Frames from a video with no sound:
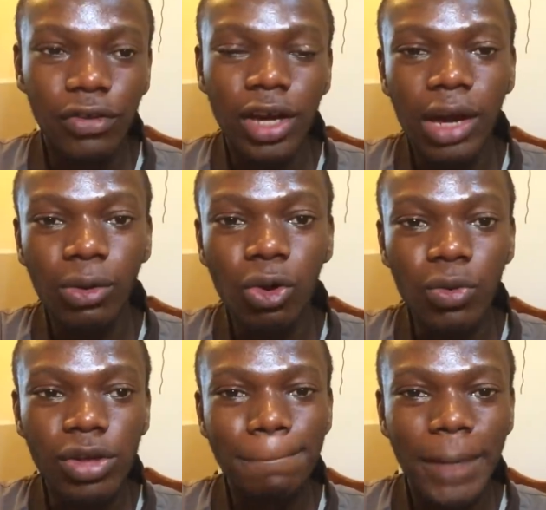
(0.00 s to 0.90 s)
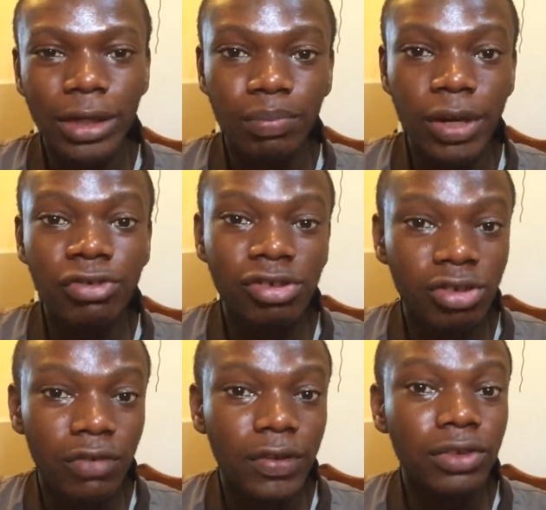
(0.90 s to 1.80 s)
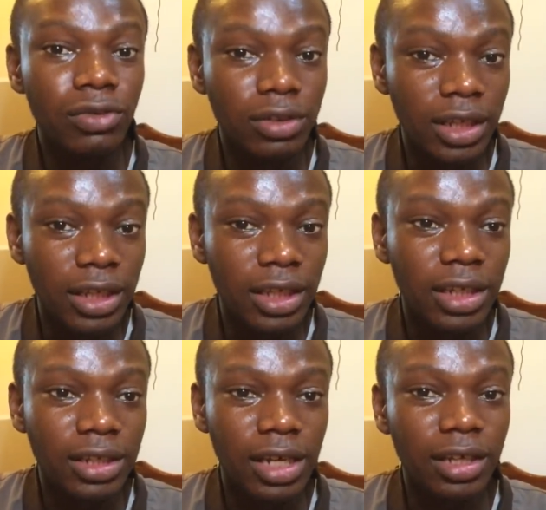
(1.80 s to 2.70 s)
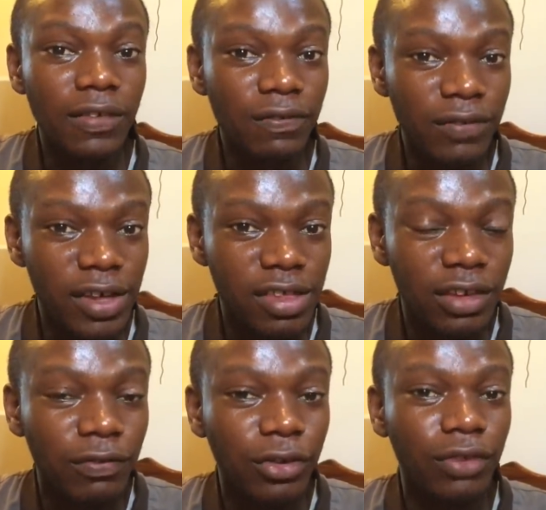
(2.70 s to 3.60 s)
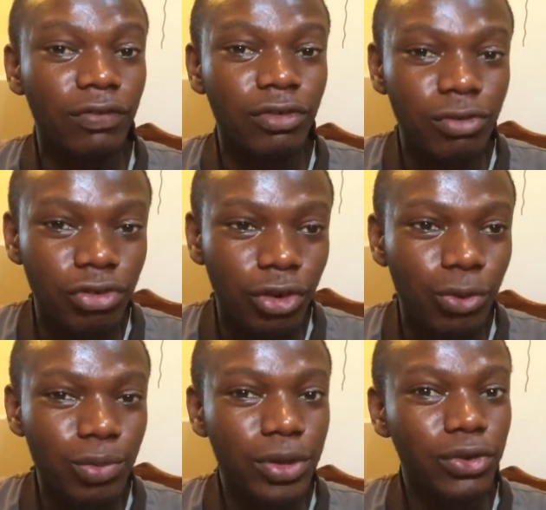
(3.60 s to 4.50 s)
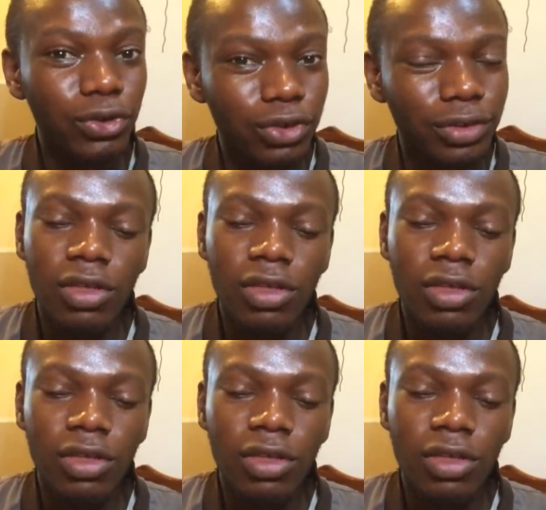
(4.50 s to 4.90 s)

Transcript: you can always manipulate yourself into thinking that investing for the future will be good.